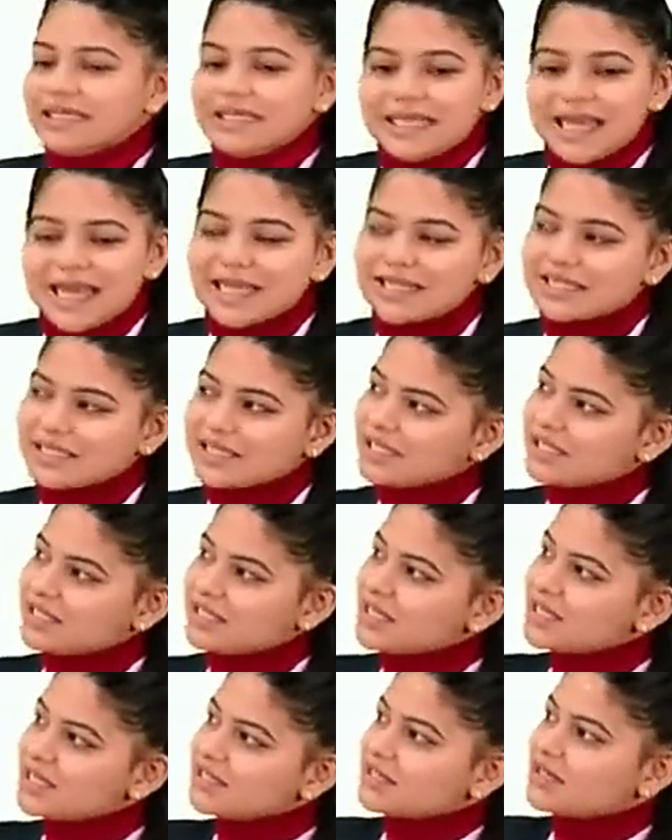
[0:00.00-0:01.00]
Yes,
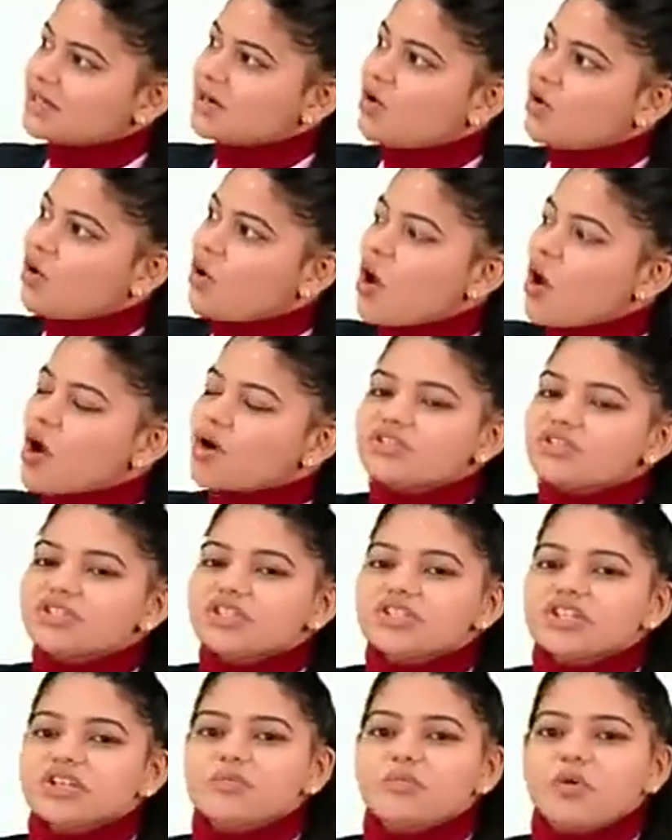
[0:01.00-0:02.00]
it is
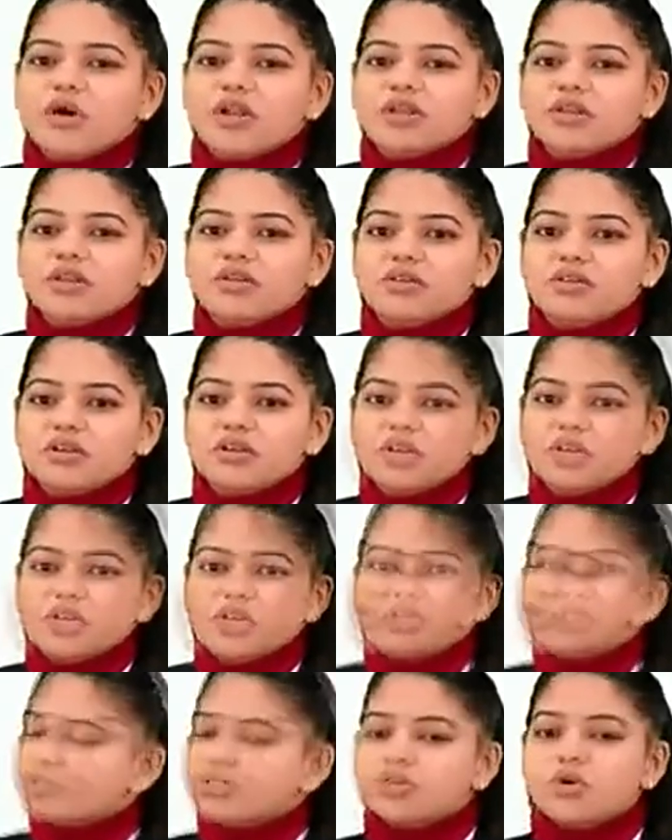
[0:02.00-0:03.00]
oxygen molecule.
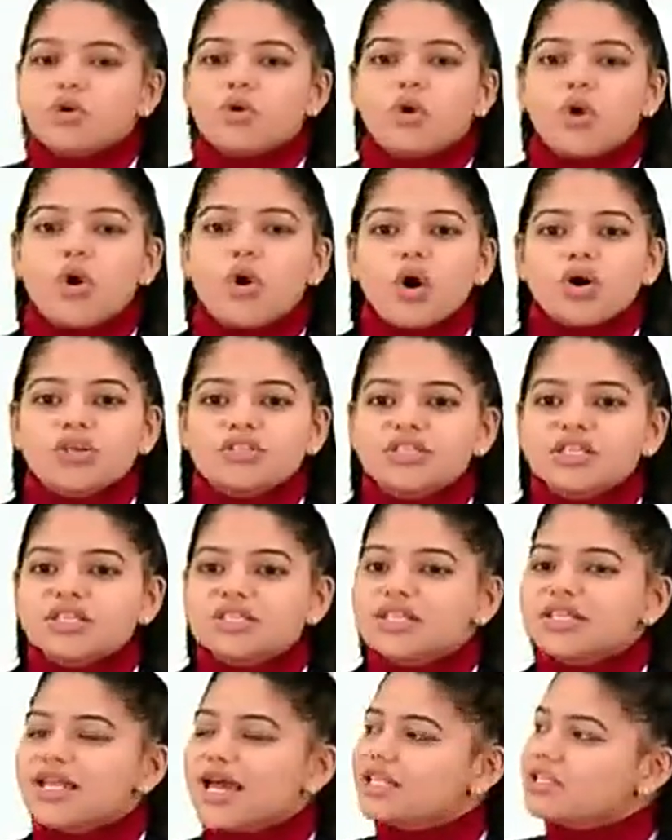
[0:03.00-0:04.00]
So
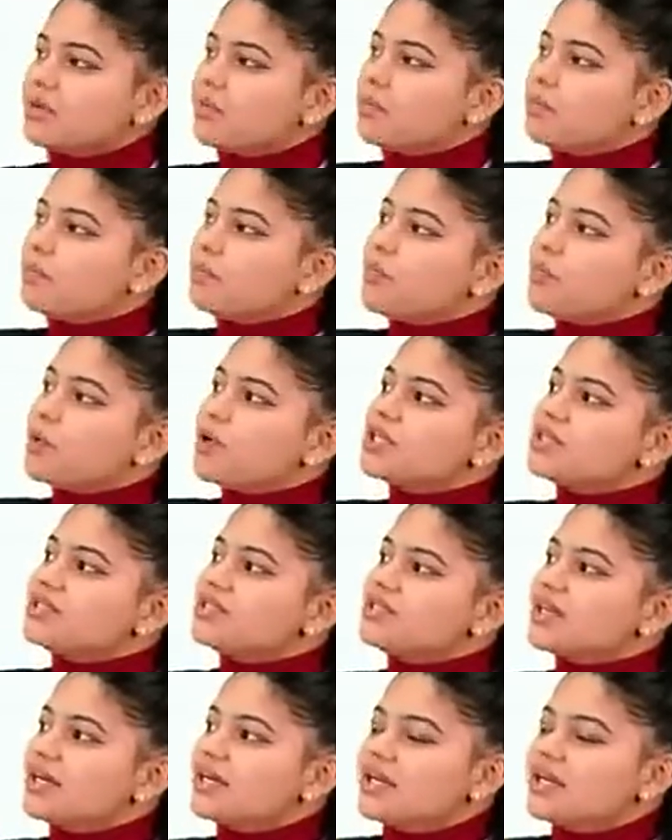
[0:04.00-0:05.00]
oxygen atom
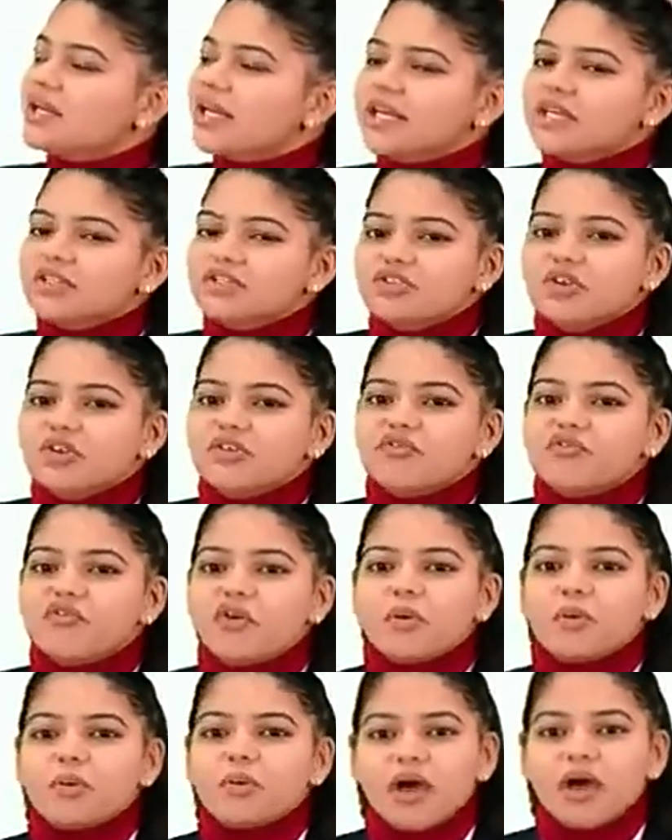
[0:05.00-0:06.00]
pulls the electron
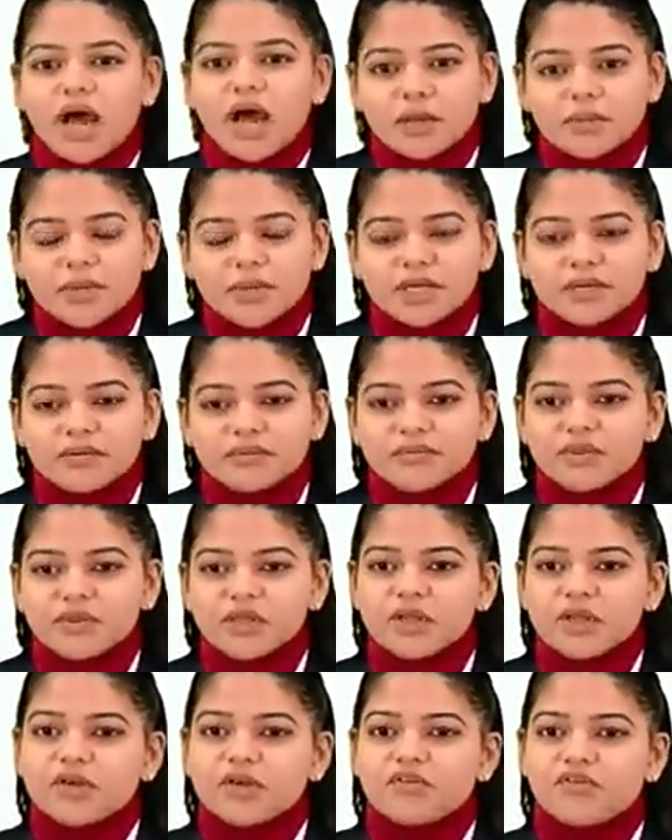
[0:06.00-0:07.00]
from carbon,
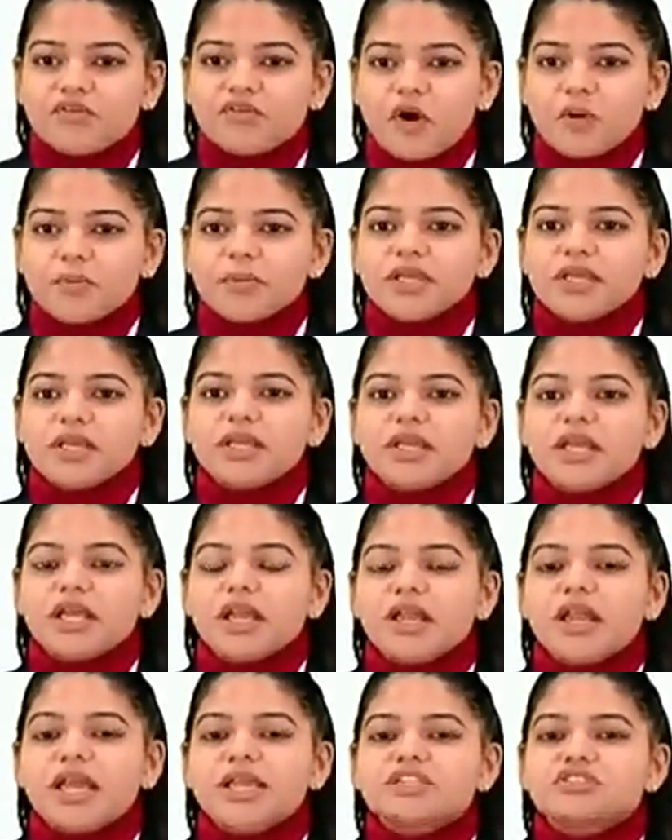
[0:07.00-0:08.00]
forming an
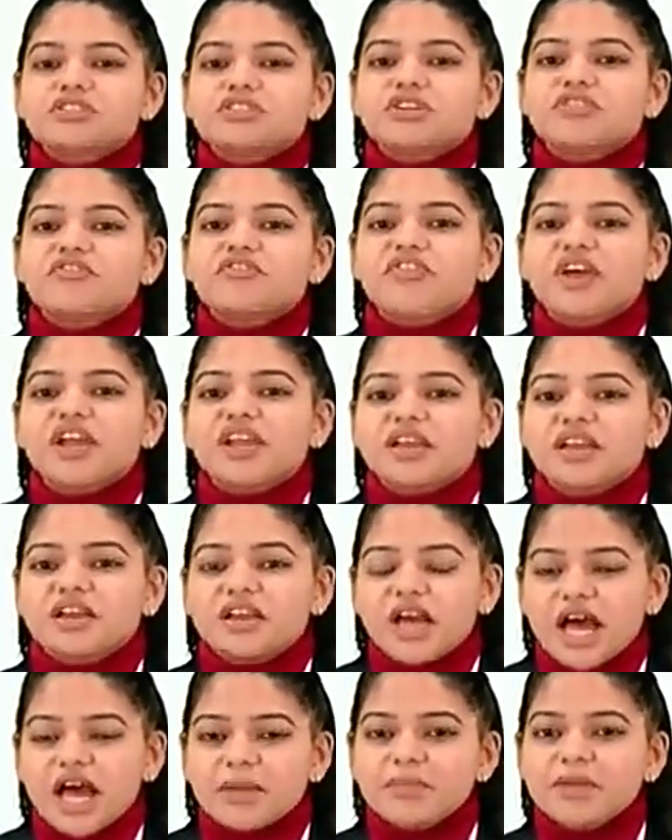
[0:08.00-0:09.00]
electrophile
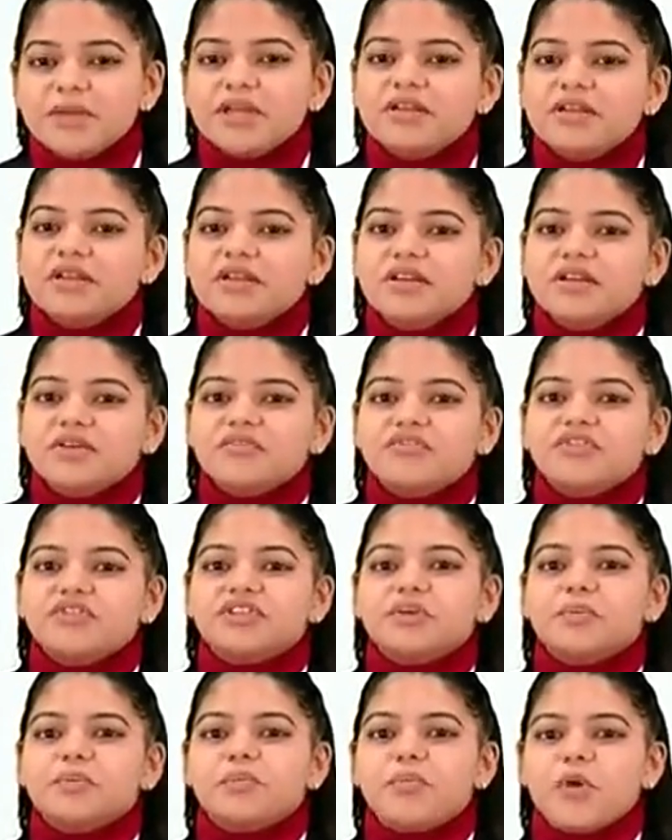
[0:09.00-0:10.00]
carbon
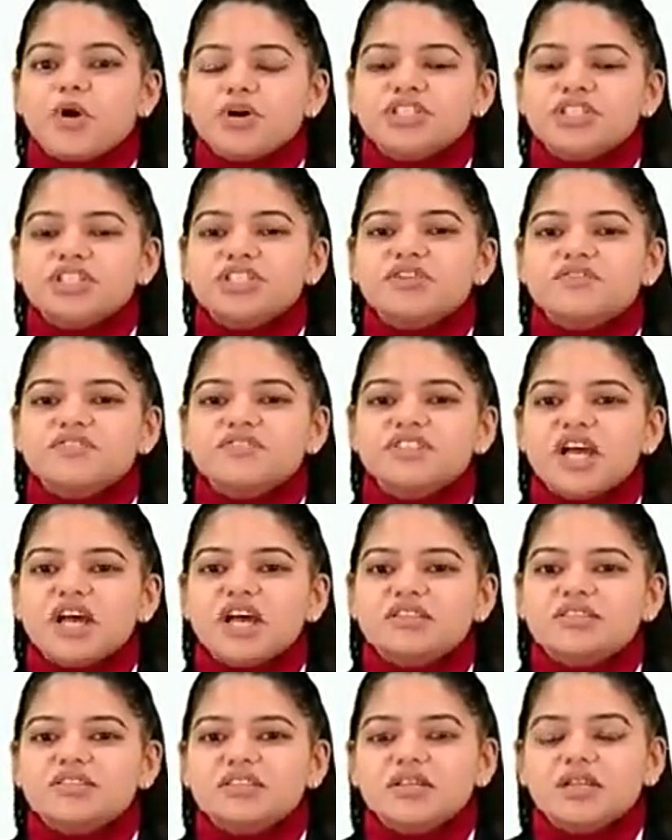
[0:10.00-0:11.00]
with a positive
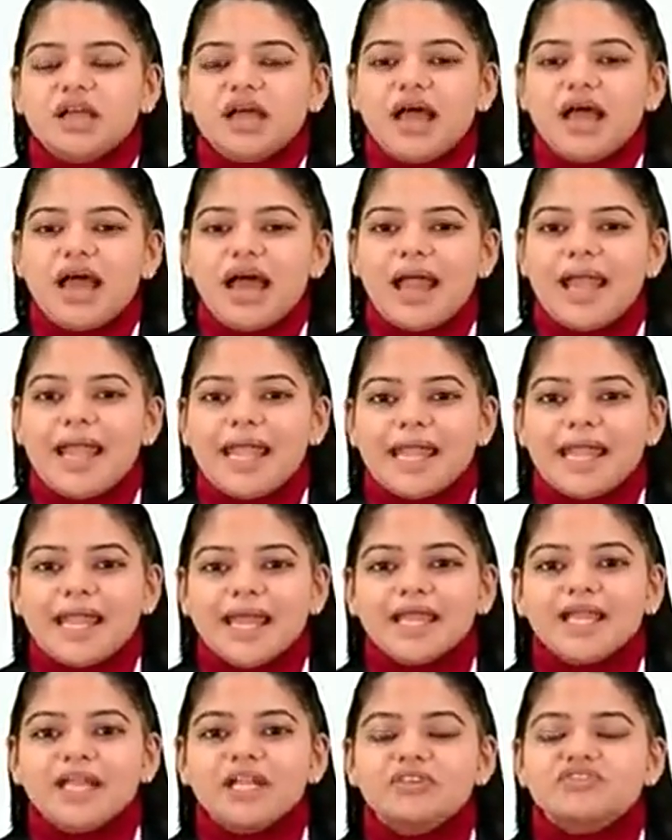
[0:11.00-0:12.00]
charge and
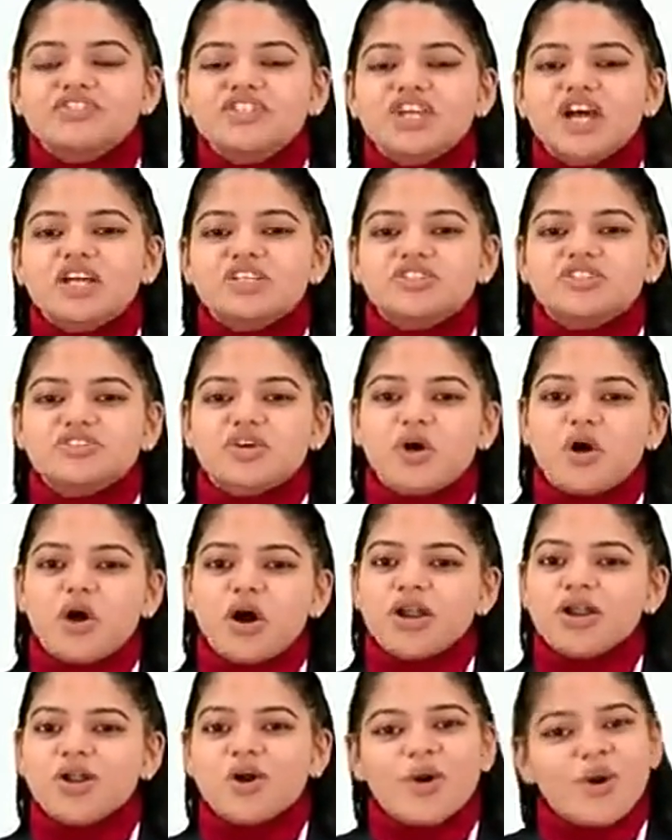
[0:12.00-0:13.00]
negative charge
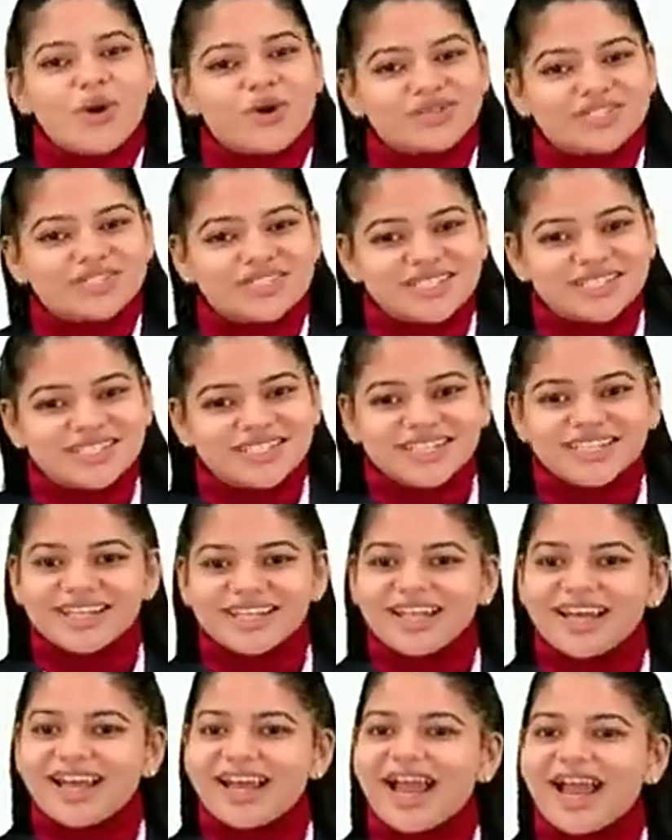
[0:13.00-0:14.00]
on
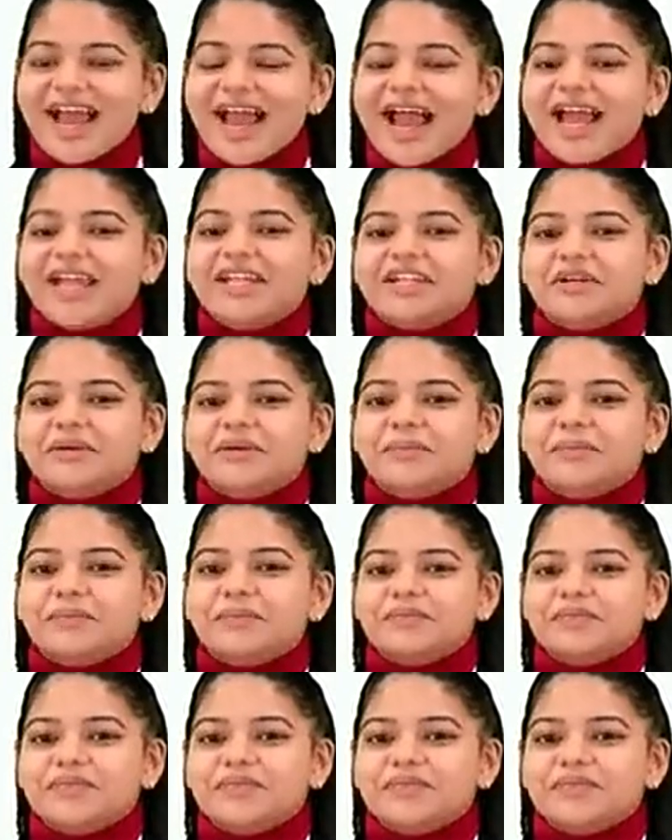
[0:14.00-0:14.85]
oxygen atom.